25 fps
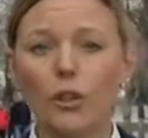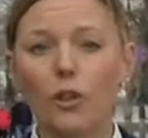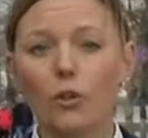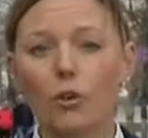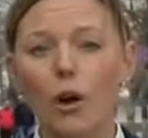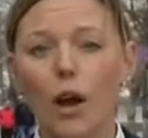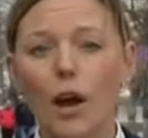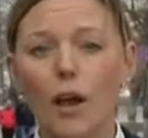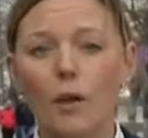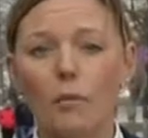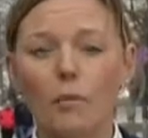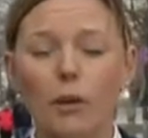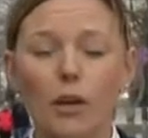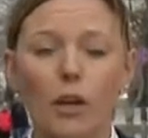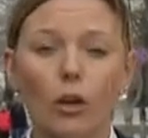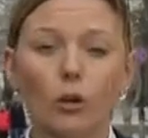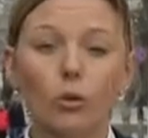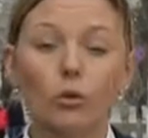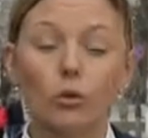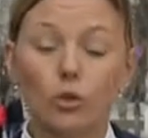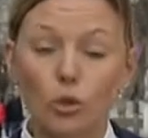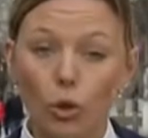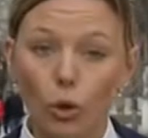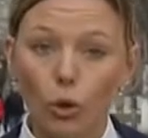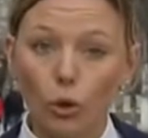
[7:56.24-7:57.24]
Crimea or
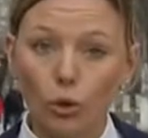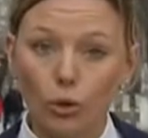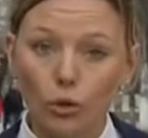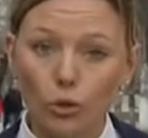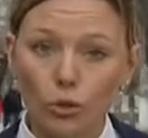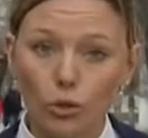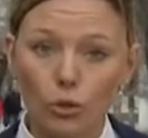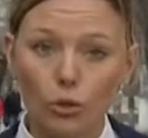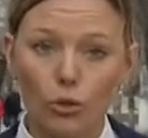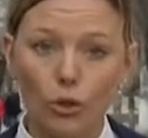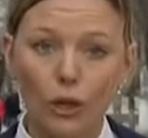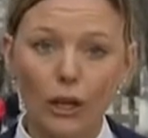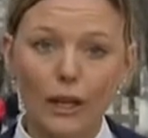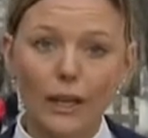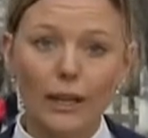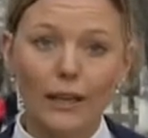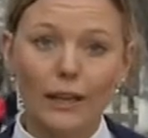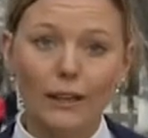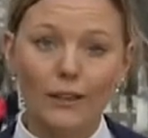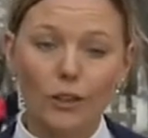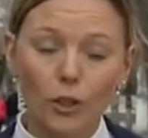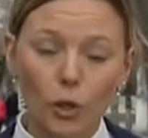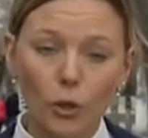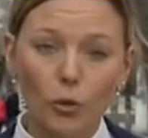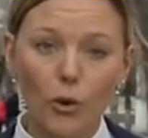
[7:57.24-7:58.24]
talk to
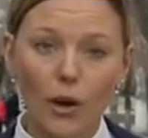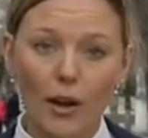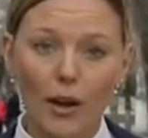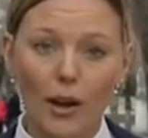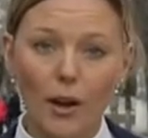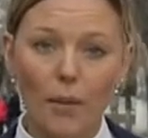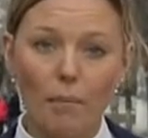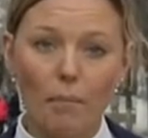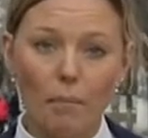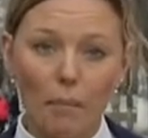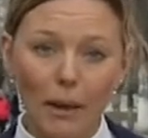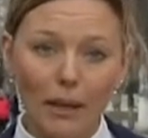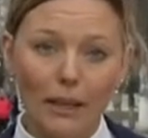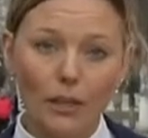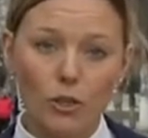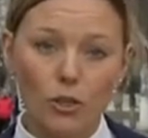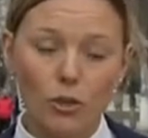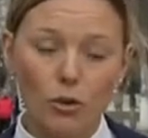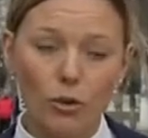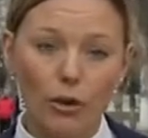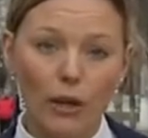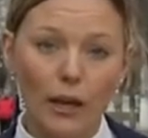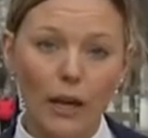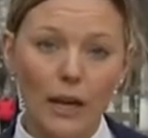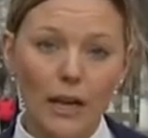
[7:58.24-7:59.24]
the Ukrainian
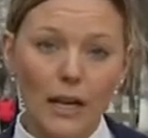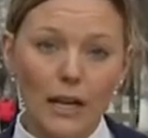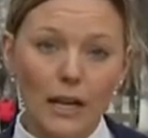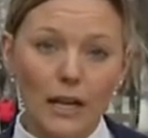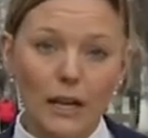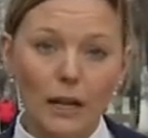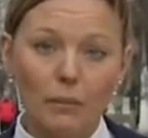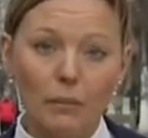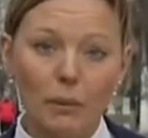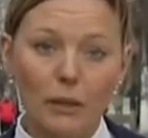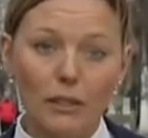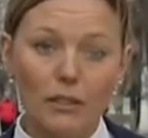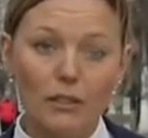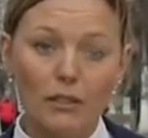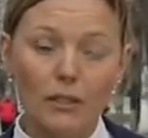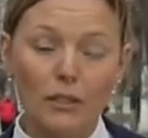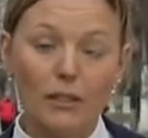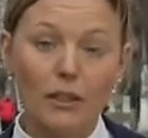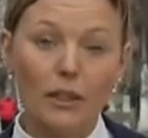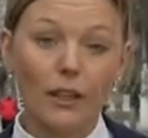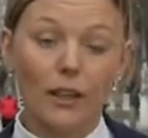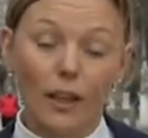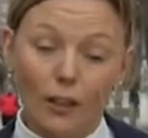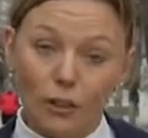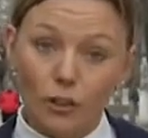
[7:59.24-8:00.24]
military. But
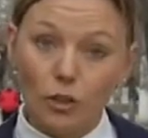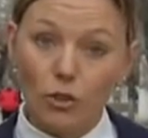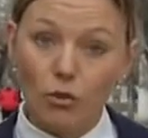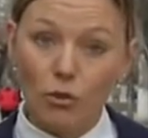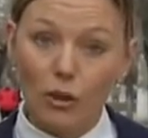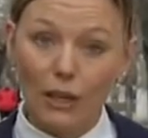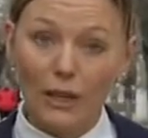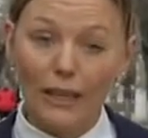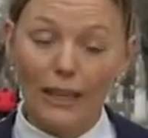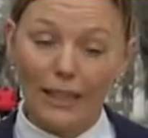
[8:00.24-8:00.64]
the country